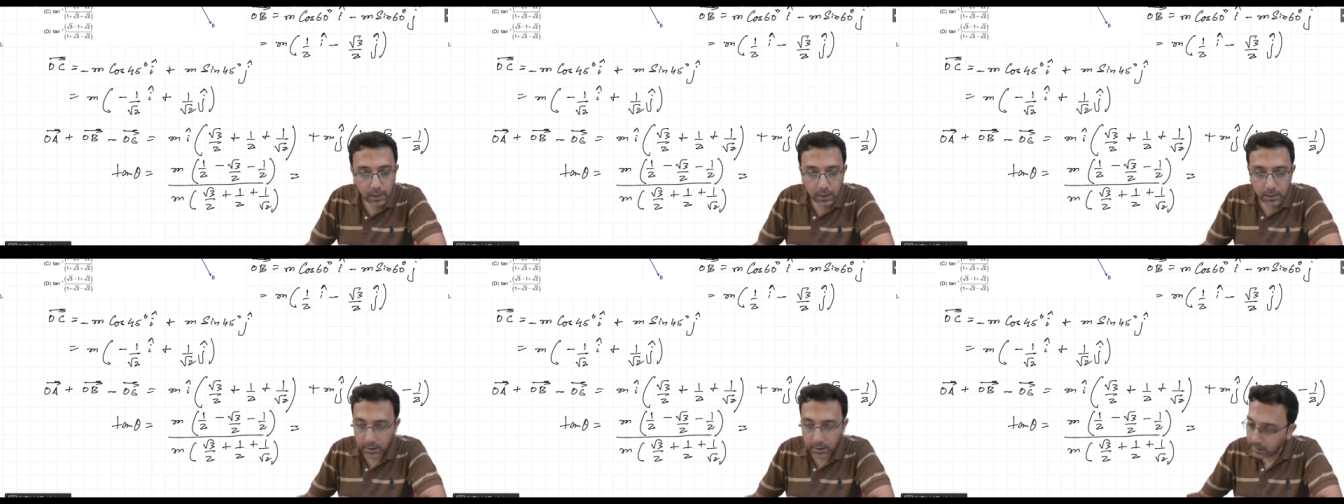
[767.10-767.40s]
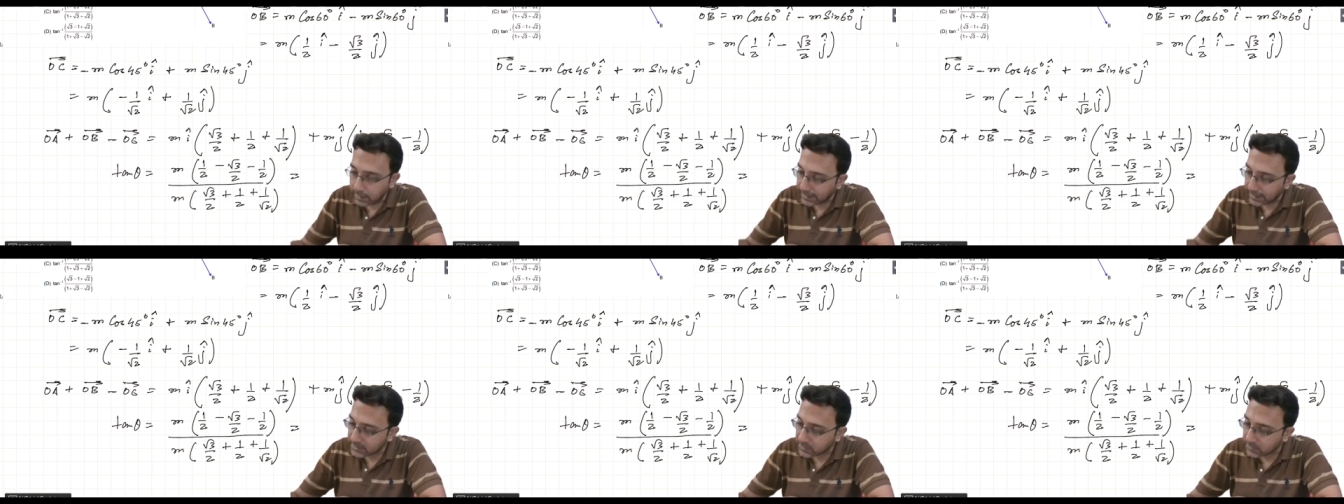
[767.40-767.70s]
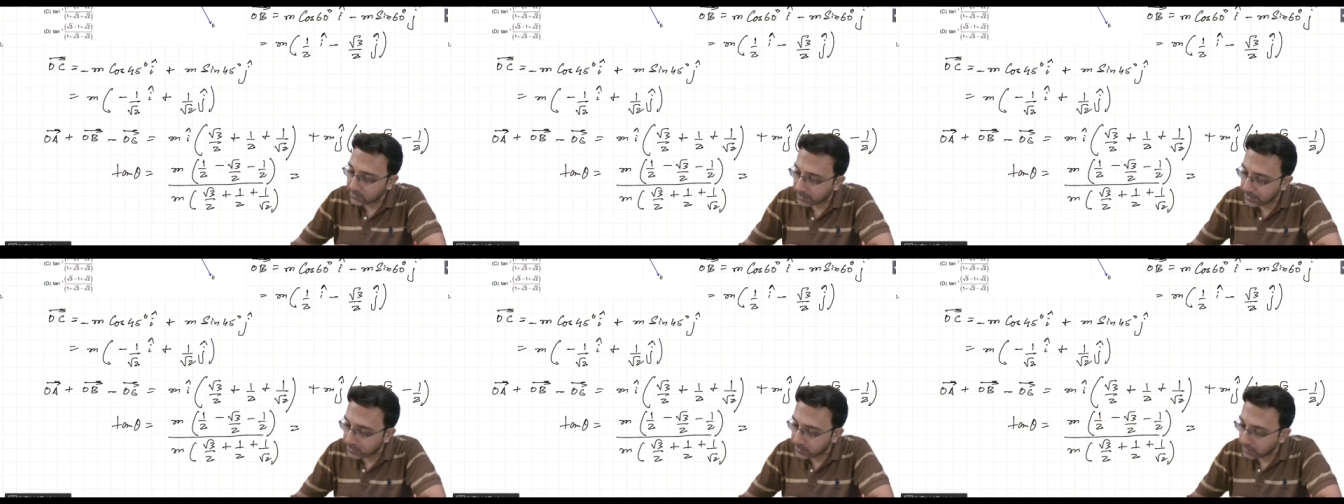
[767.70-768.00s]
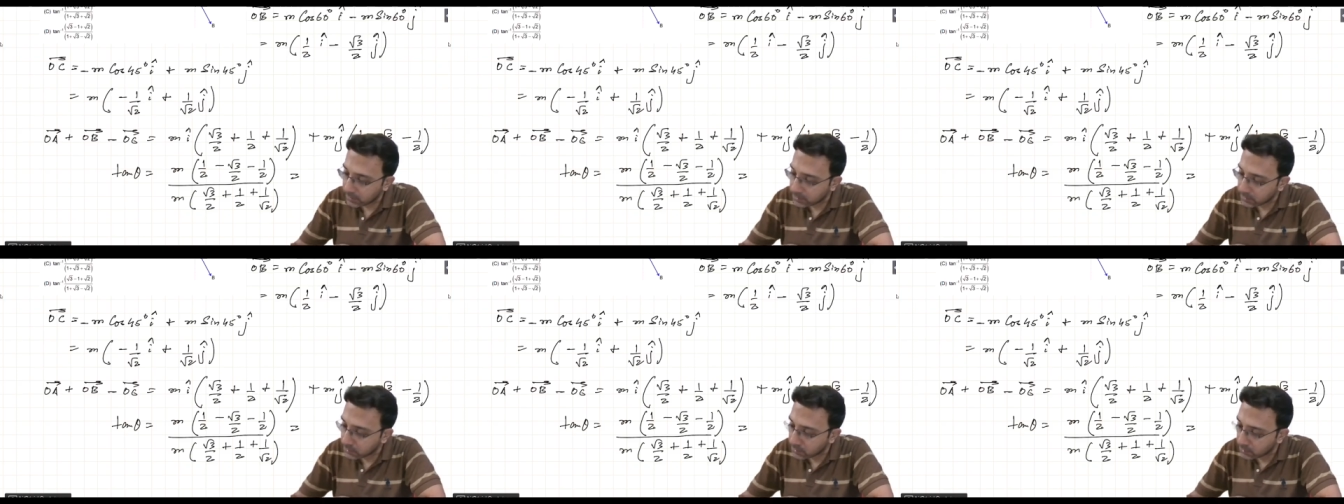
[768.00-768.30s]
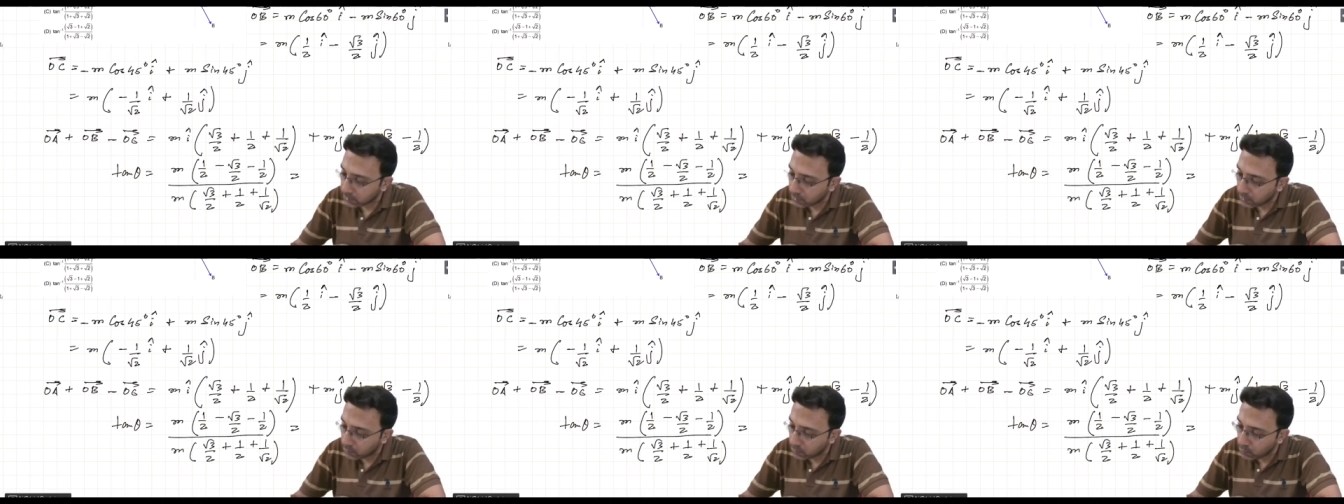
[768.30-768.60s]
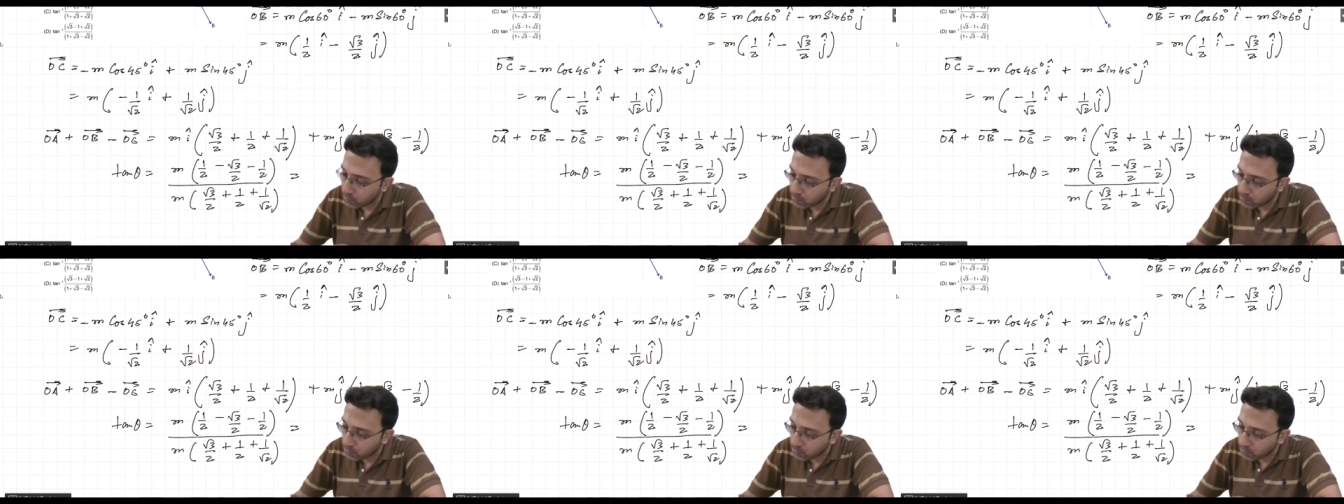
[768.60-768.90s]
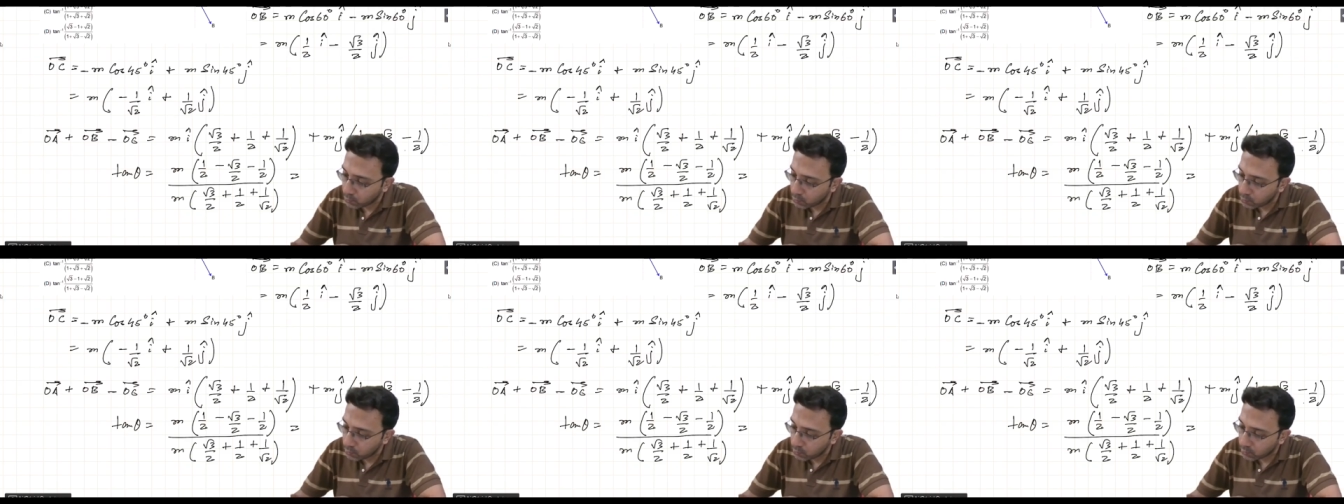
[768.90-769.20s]
the next one is also root
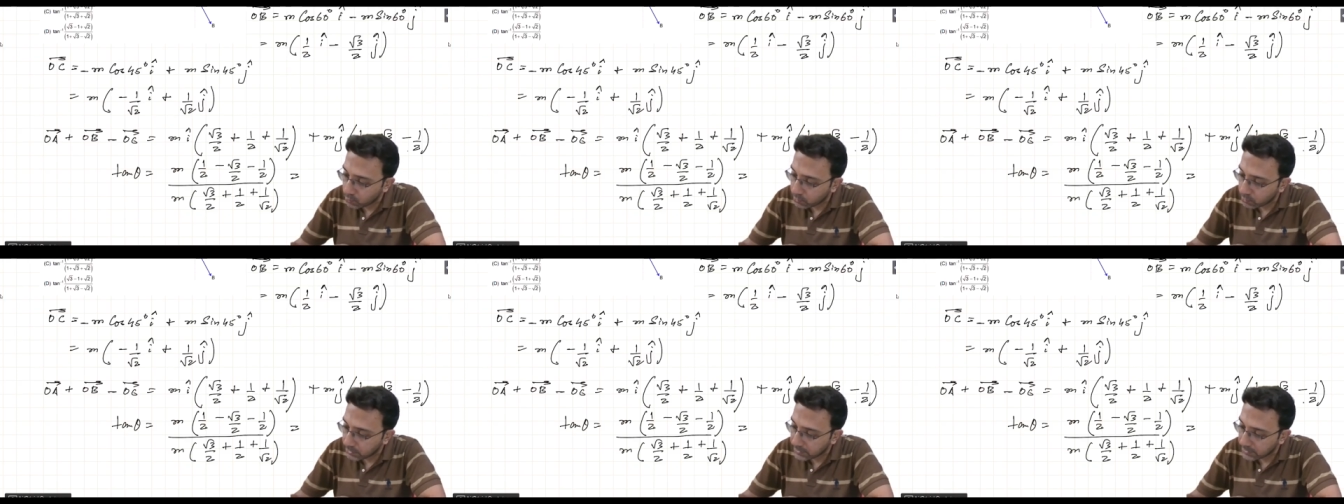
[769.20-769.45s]
2.